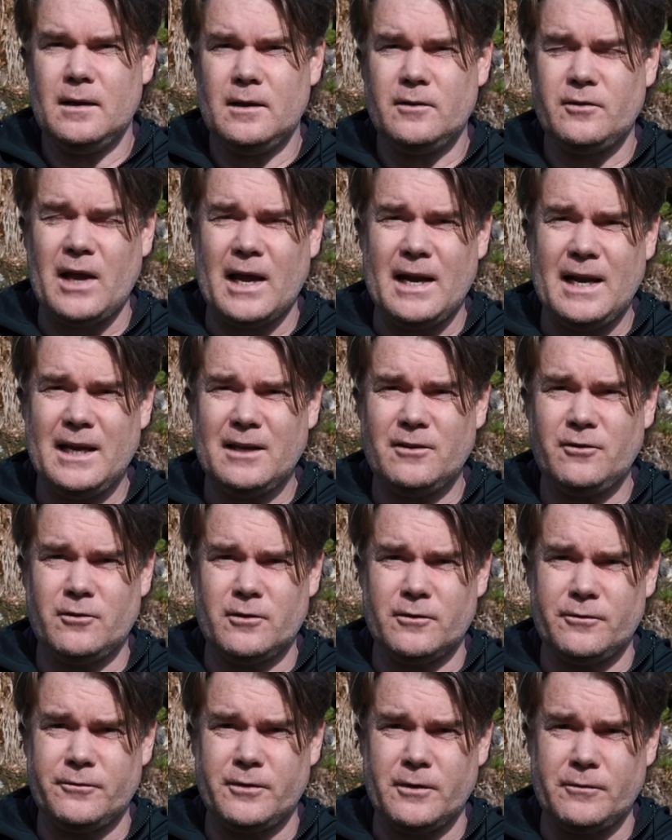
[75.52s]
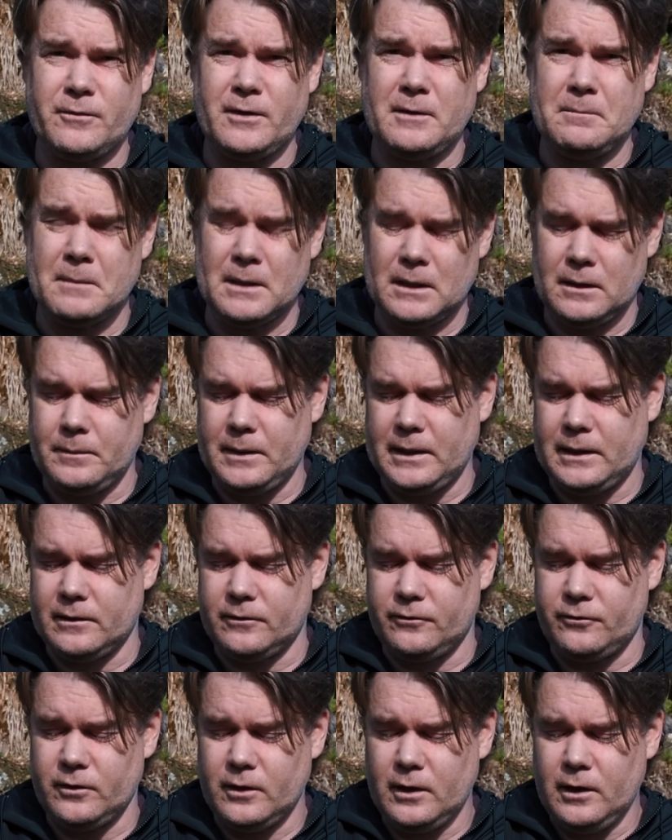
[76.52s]
is that extra fifty
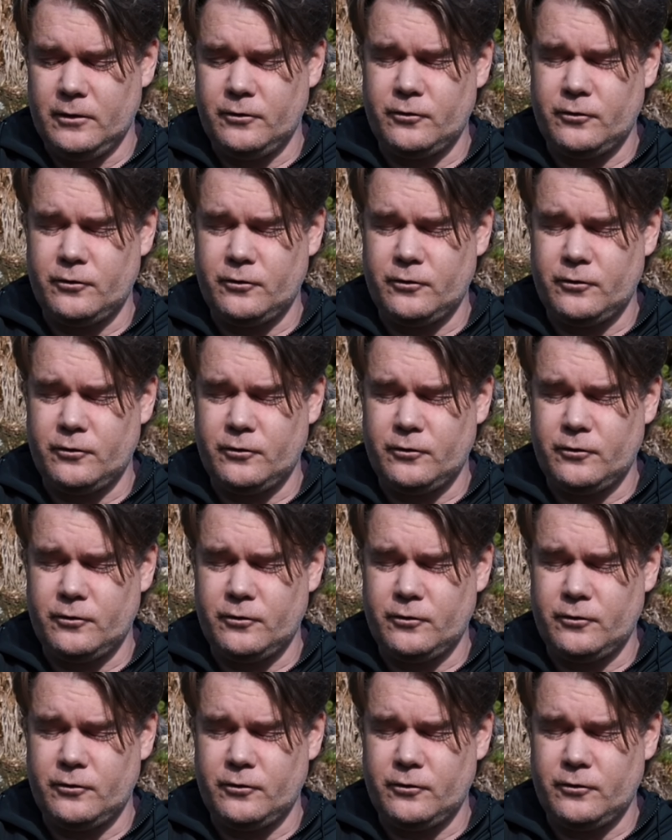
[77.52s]
millimeters.